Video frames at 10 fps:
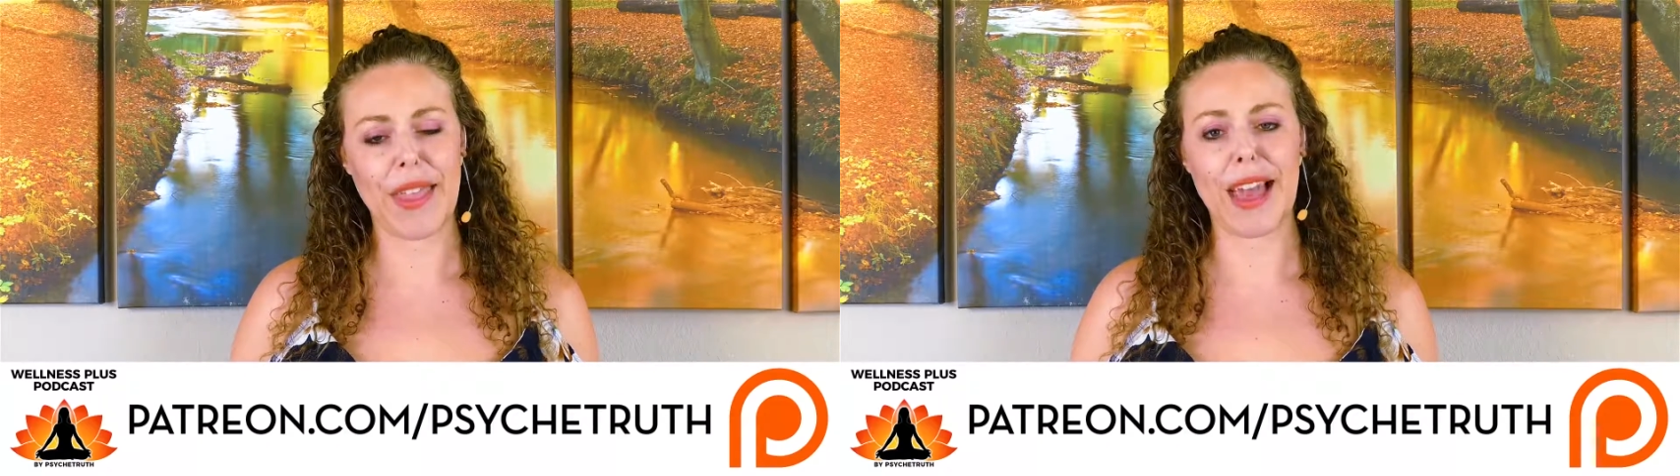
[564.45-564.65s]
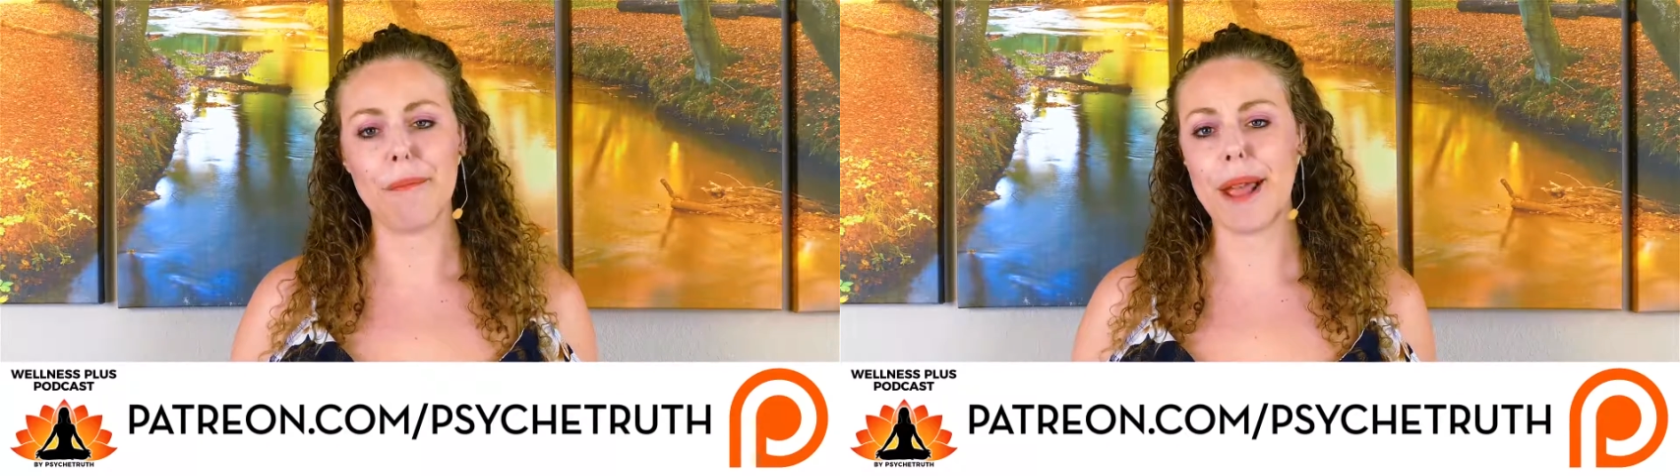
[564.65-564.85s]

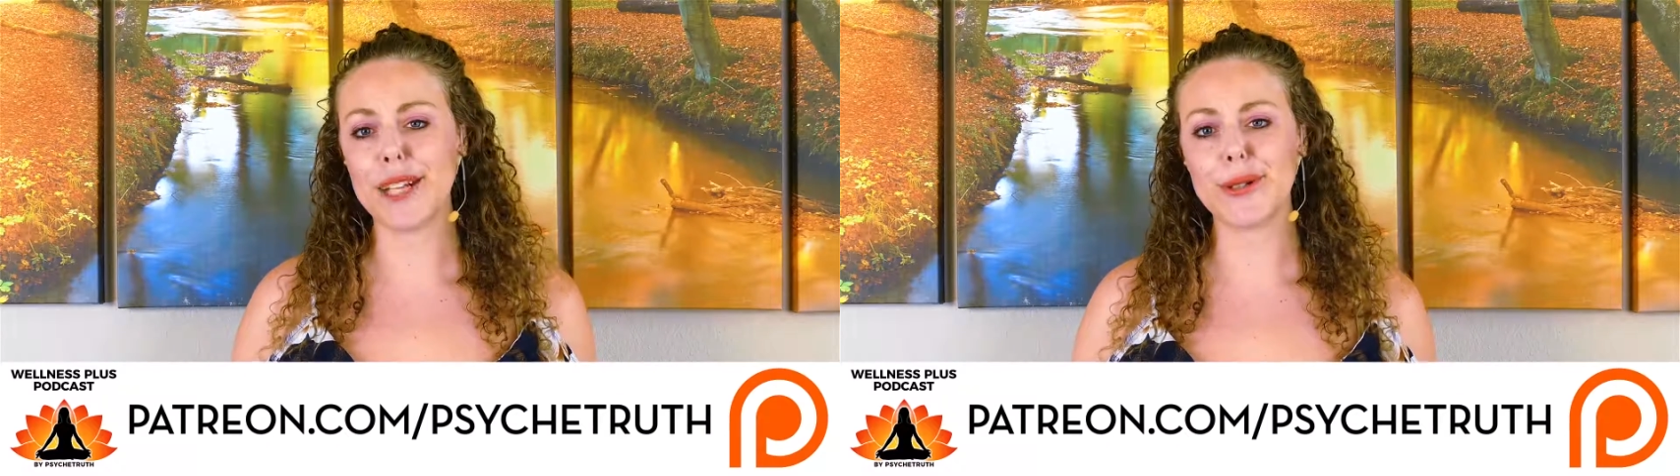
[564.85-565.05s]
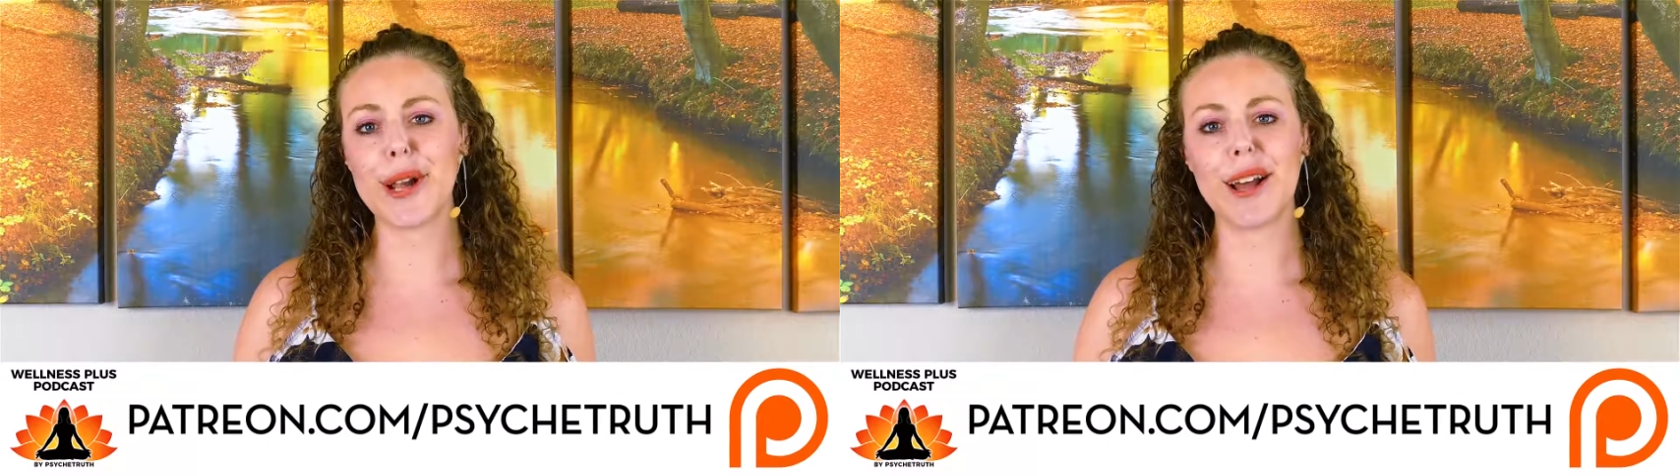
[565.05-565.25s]
at
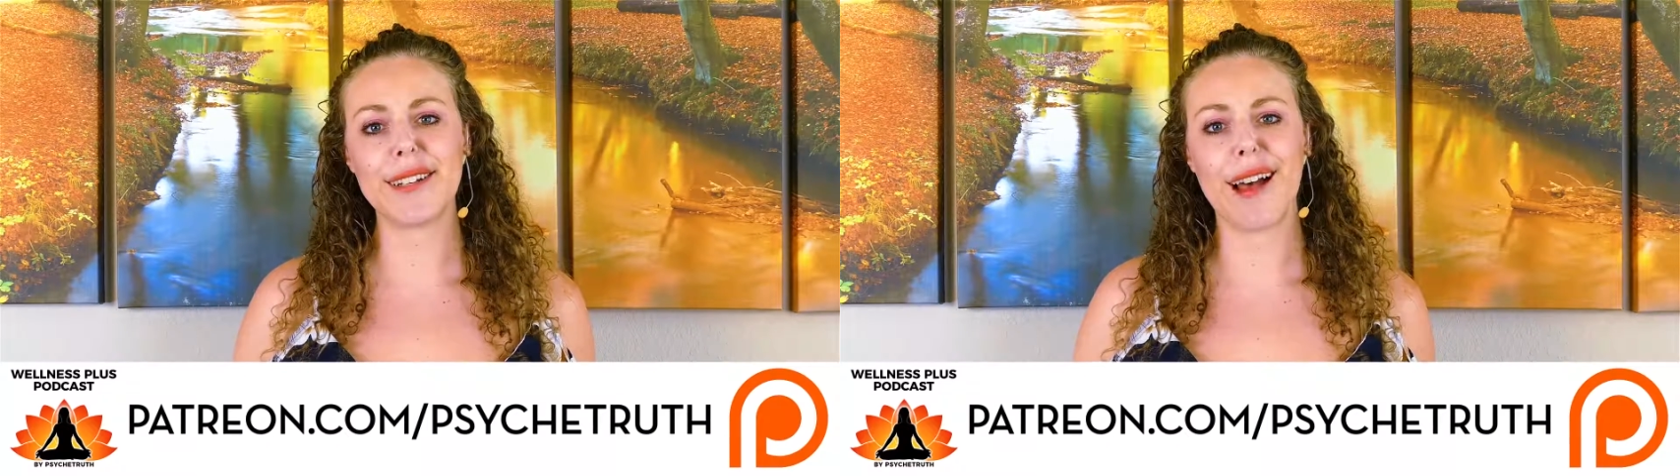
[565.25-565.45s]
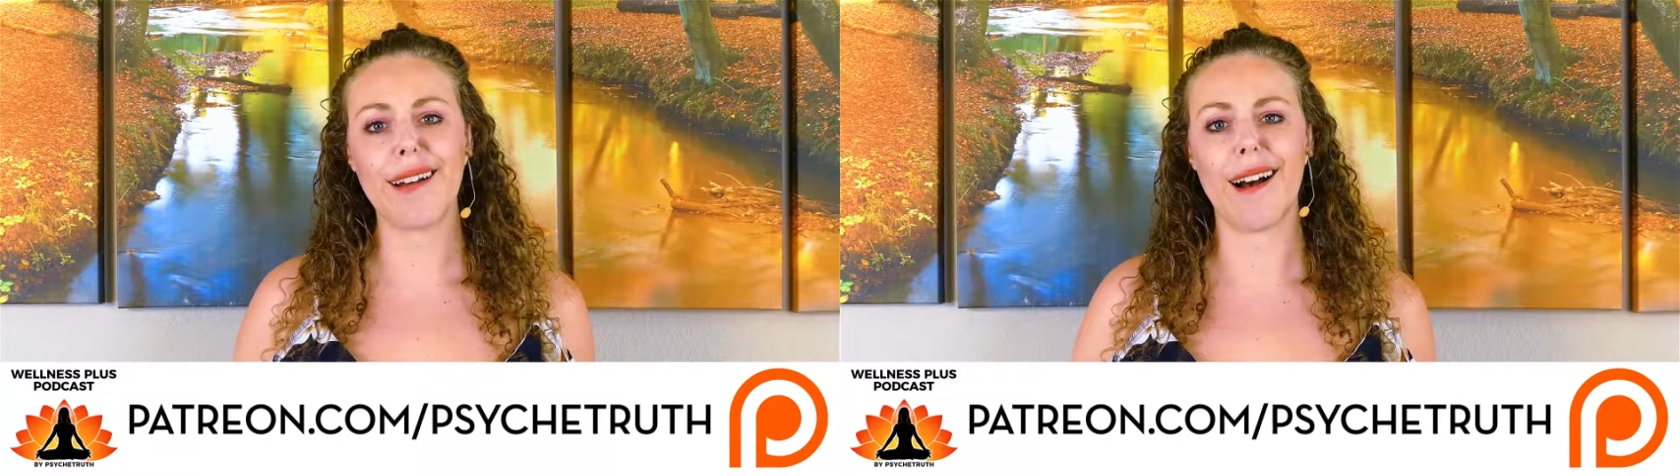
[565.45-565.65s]

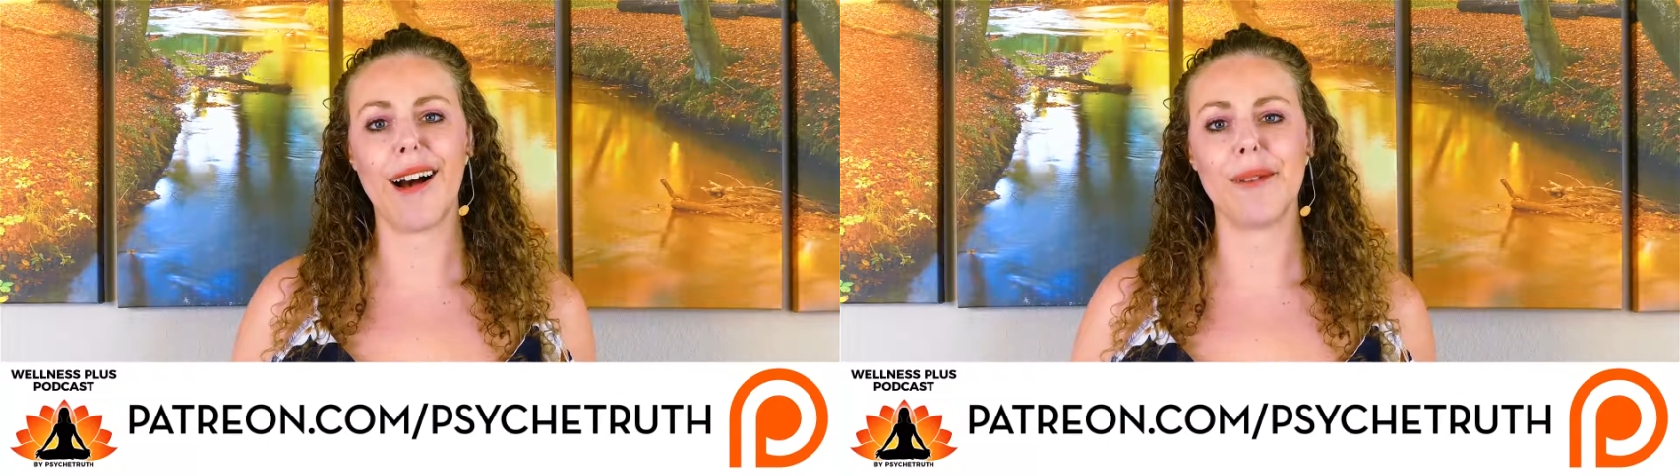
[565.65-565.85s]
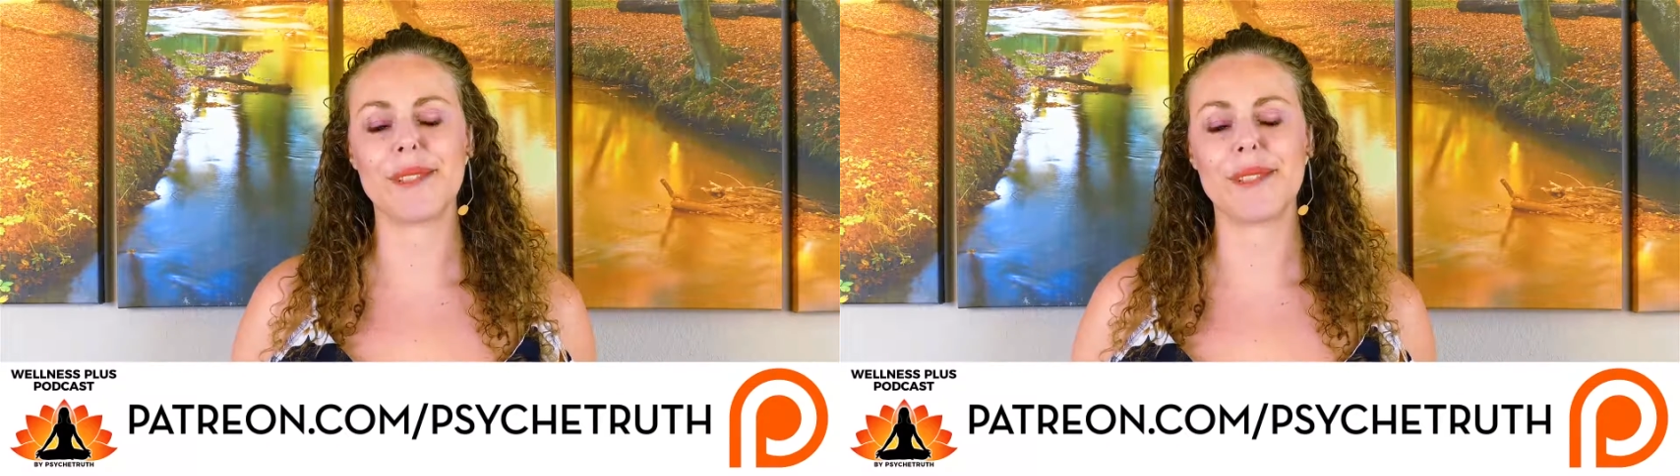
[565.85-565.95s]
patreon.com